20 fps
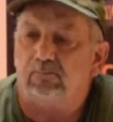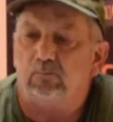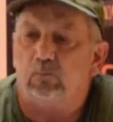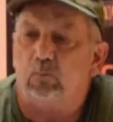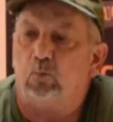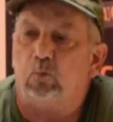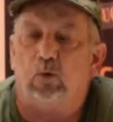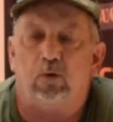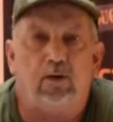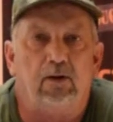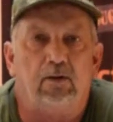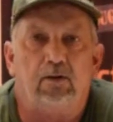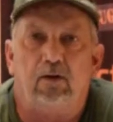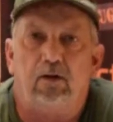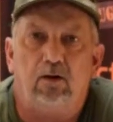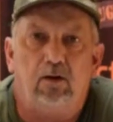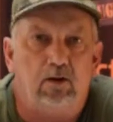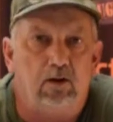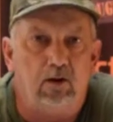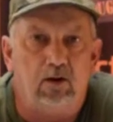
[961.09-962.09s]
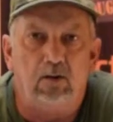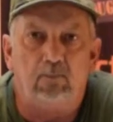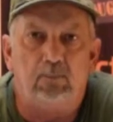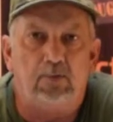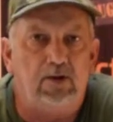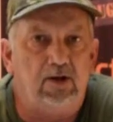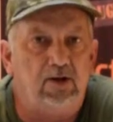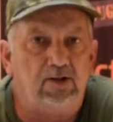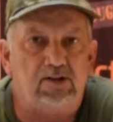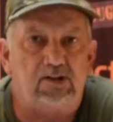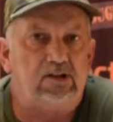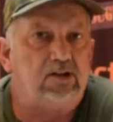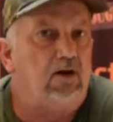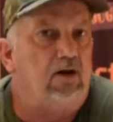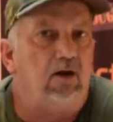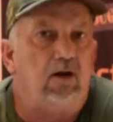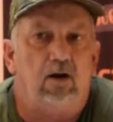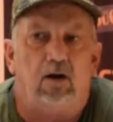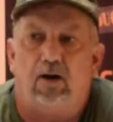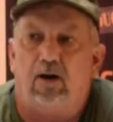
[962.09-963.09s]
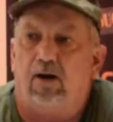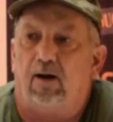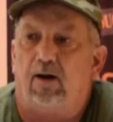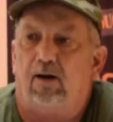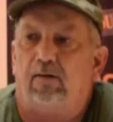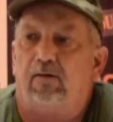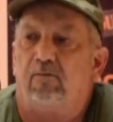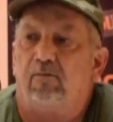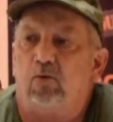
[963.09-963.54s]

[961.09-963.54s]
Really good piece of